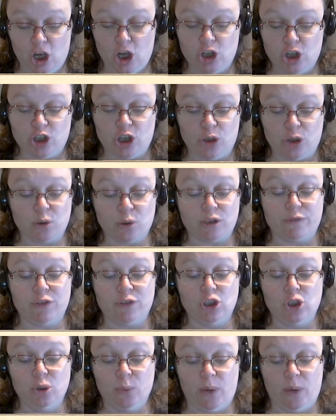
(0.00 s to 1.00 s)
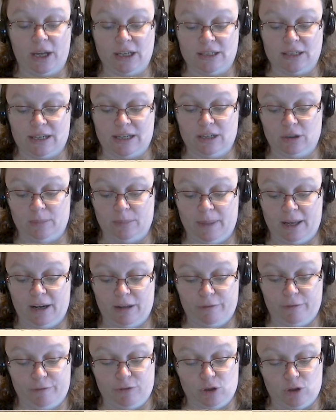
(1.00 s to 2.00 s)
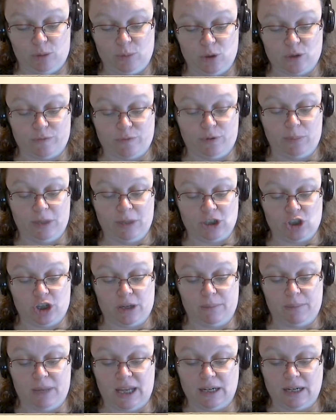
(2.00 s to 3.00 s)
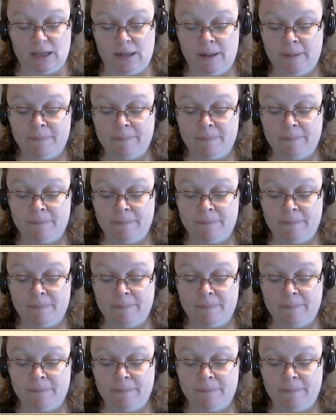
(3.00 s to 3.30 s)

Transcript: She thought of a new way to kill my love for the beautiful Munchkin maiden,